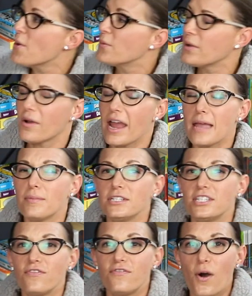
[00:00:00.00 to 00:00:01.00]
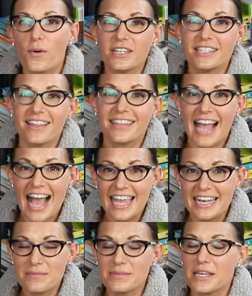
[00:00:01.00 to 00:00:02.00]
we were able to focus on the
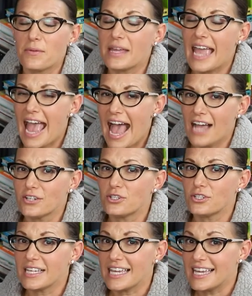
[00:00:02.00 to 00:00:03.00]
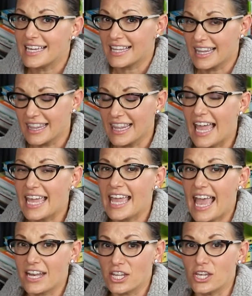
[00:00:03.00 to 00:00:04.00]
items that we actually like
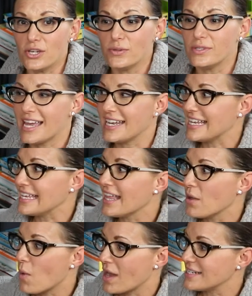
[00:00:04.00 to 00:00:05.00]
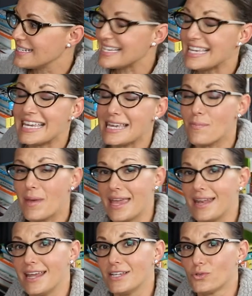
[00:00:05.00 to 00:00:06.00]
and use and Eli wanted to keep
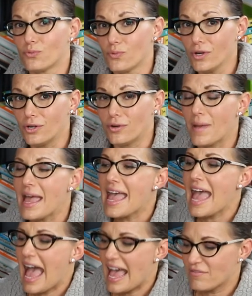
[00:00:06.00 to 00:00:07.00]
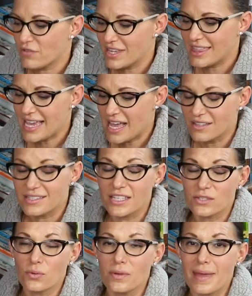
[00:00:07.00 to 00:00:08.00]
in his room. Everything else
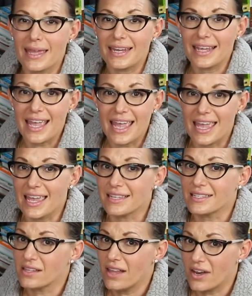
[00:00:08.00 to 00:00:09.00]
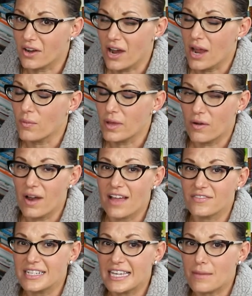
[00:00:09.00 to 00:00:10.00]
that's remaining is clutter and we don't
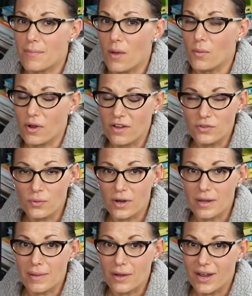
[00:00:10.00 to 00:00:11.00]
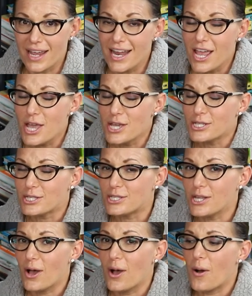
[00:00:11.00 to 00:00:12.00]
have to keep it. We don't have to worry about it.
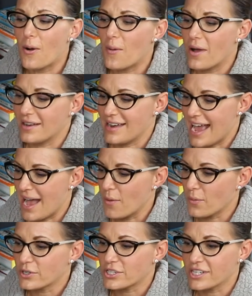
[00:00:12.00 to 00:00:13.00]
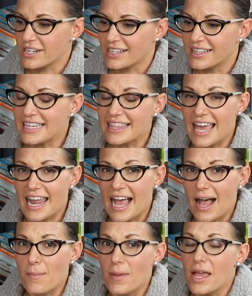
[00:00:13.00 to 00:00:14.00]
So now we're just going to clean that
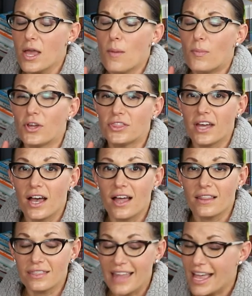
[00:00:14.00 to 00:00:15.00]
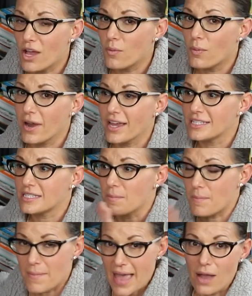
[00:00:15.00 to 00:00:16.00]
up. Put the Lego bricks
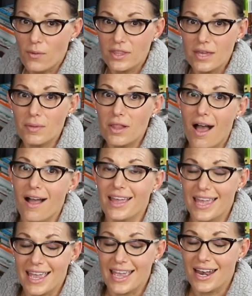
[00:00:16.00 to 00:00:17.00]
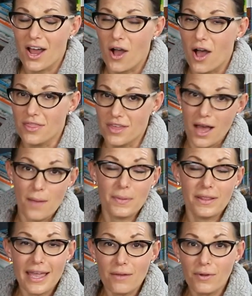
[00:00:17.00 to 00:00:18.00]
back where they belong in the
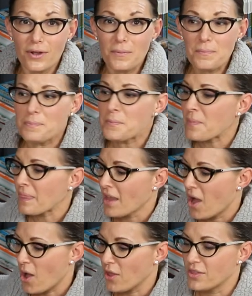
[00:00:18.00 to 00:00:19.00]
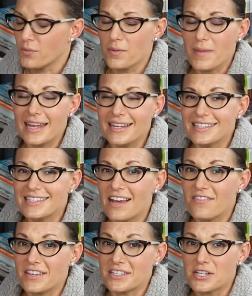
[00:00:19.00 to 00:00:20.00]
playroom. All the remaining
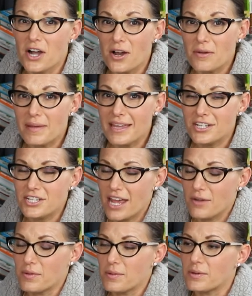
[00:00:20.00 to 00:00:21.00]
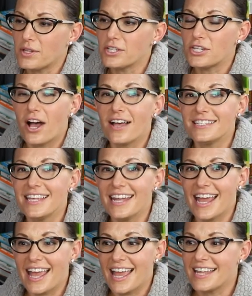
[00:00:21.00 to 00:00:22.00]
stuff is garbage and we will toss
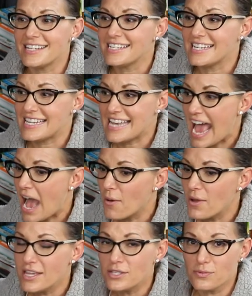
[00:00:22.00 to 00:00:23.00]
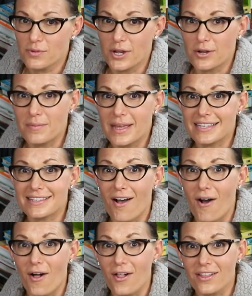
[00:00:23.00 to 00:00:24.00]
it, and now his room is
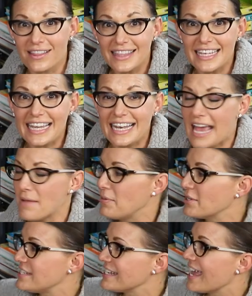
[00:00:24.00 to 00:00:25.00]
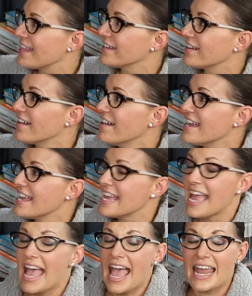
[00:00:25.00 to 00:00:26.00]
all clean and put together,
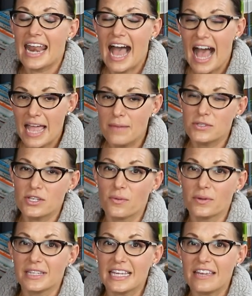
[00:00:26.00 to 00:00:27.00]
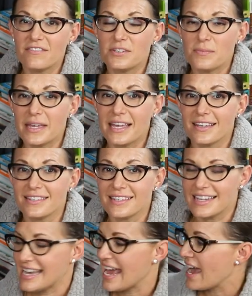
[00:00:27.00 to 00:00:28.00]
and I am so relieved because
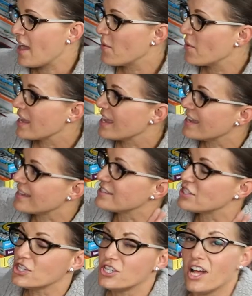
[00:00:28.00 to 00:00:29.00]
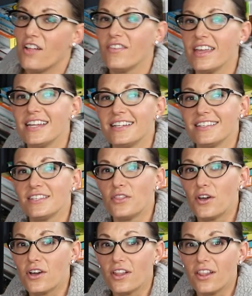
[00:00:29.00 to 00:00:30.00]
now his shelving doesn't look